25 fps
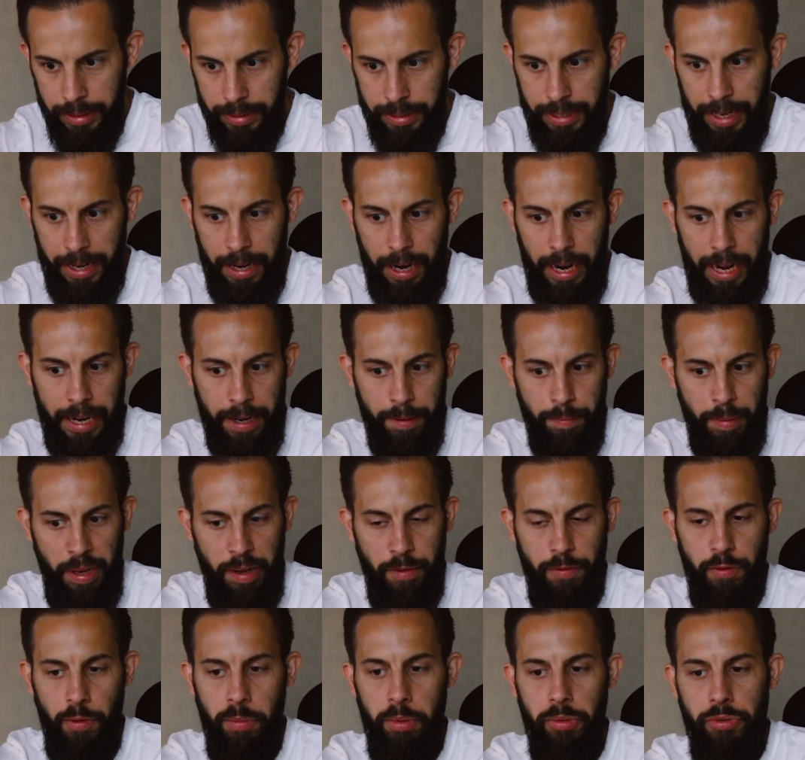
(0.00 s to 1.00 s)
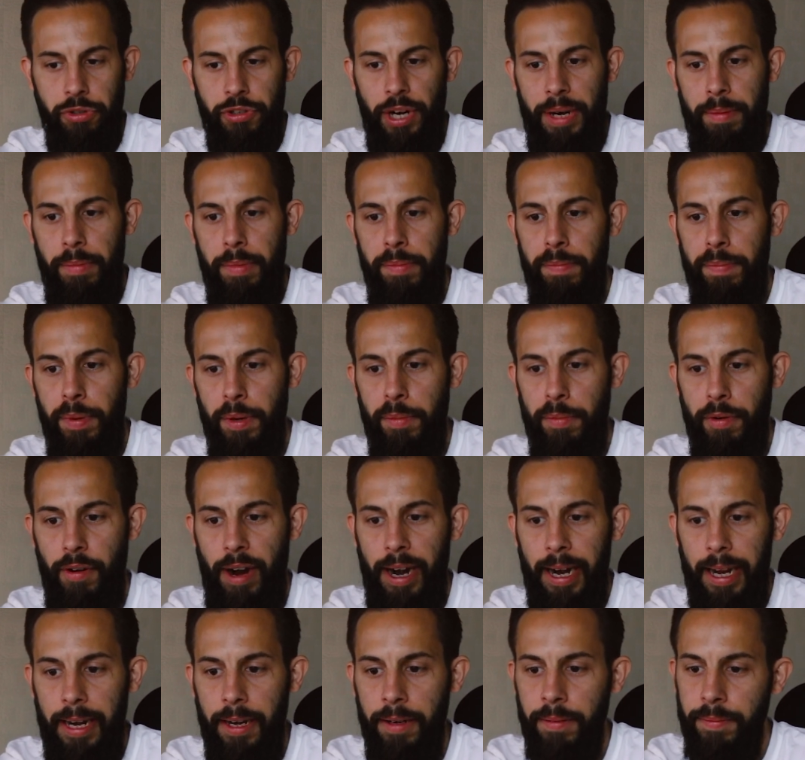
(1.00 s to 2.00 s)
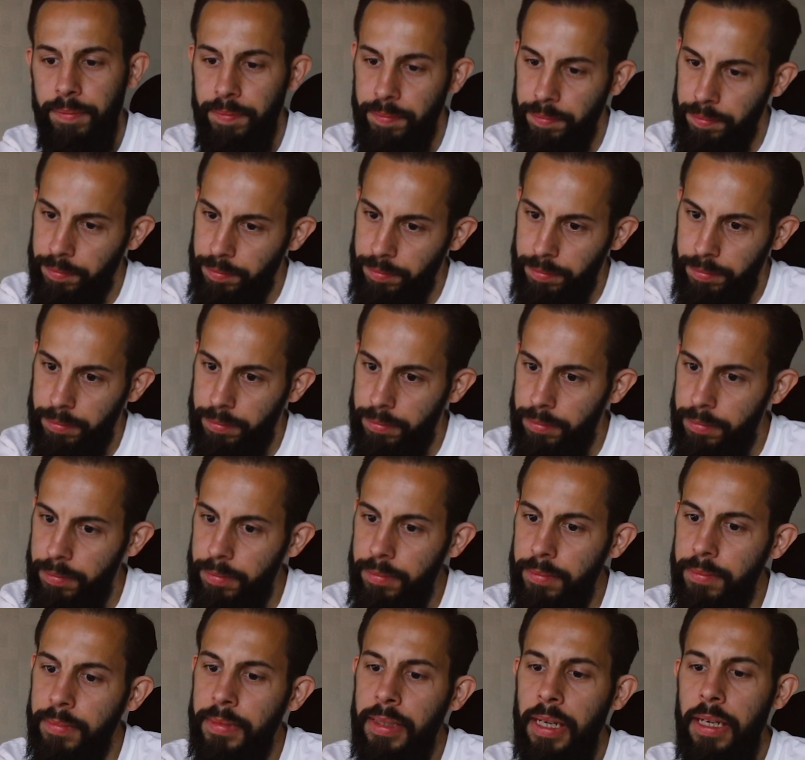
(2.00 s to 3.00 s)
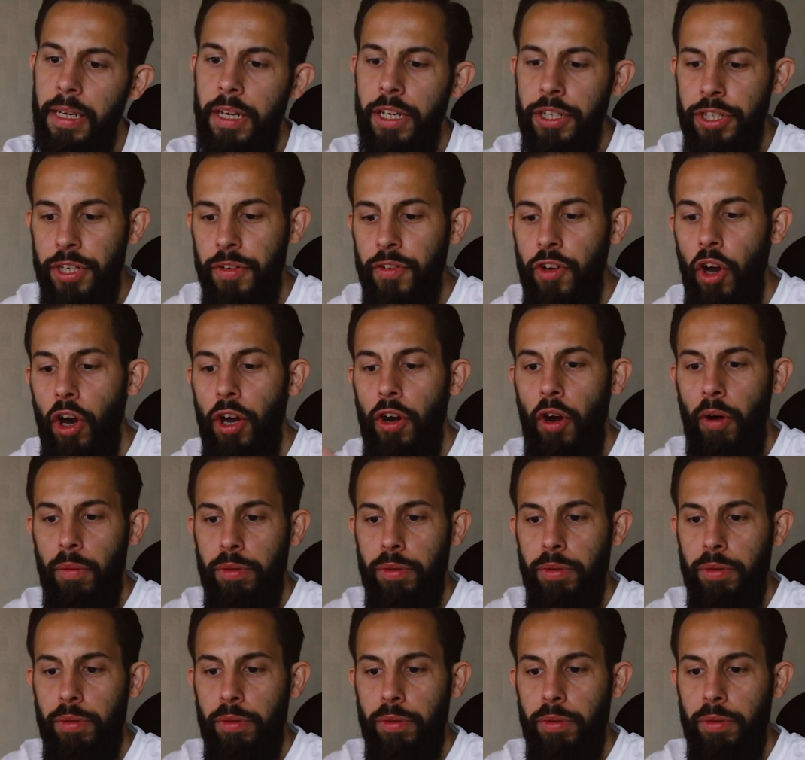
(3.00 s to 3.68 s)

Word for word: then I add a bit of football training boomerang in. So you've got an